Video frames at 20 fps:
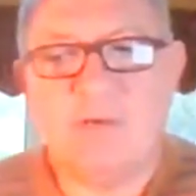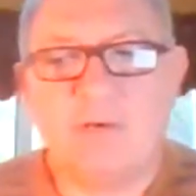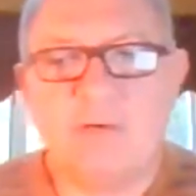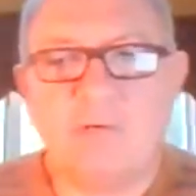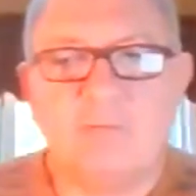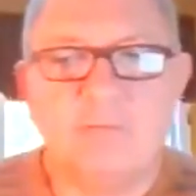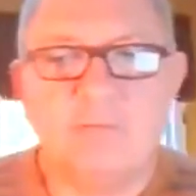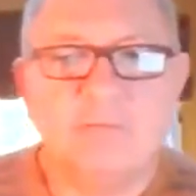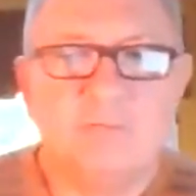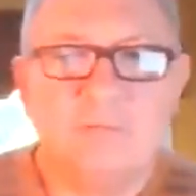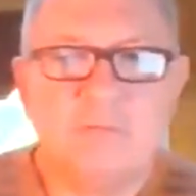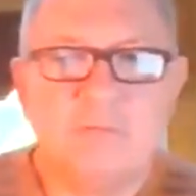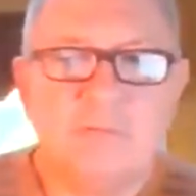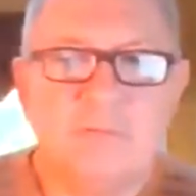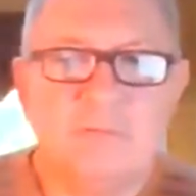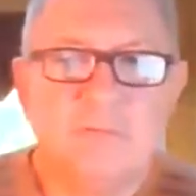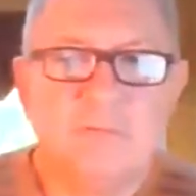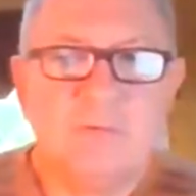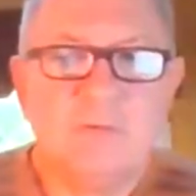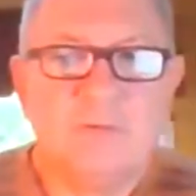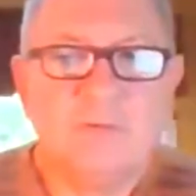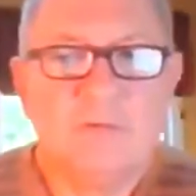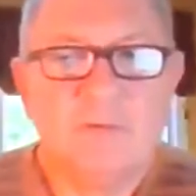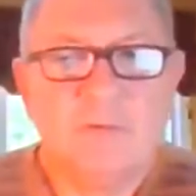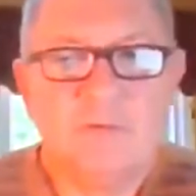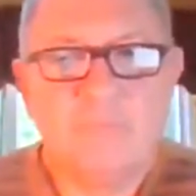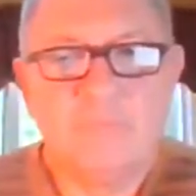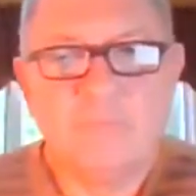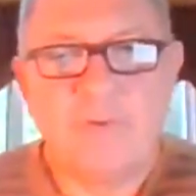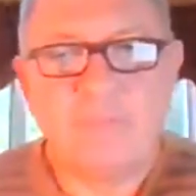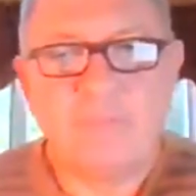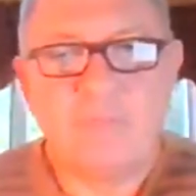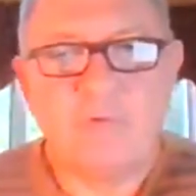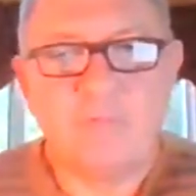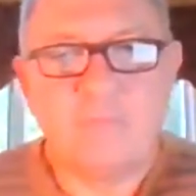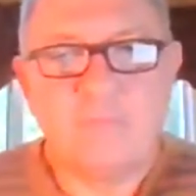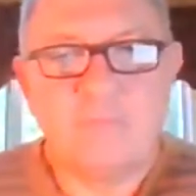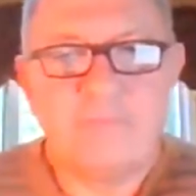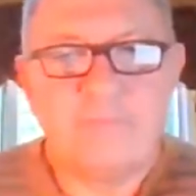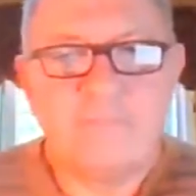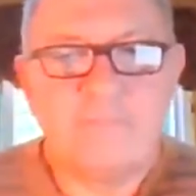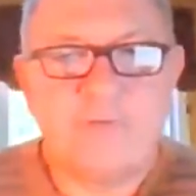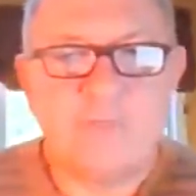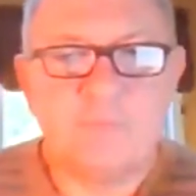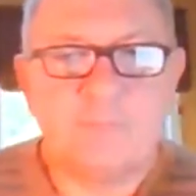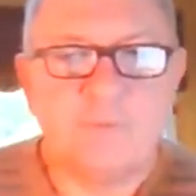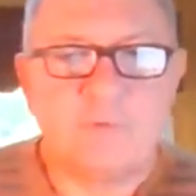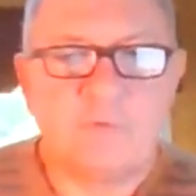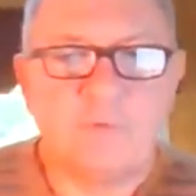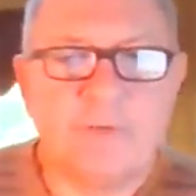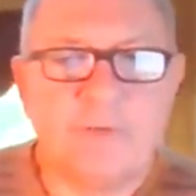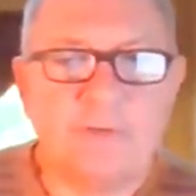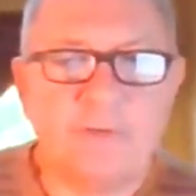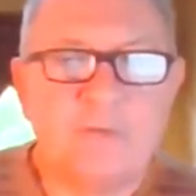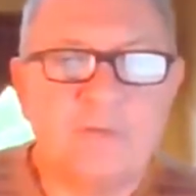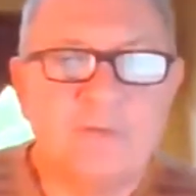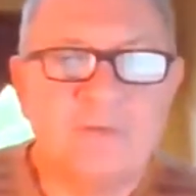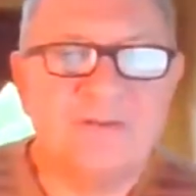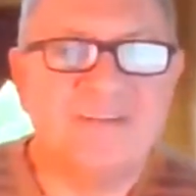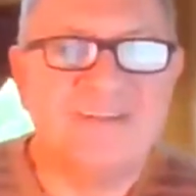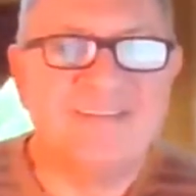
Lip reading: our favorite Facebook writer,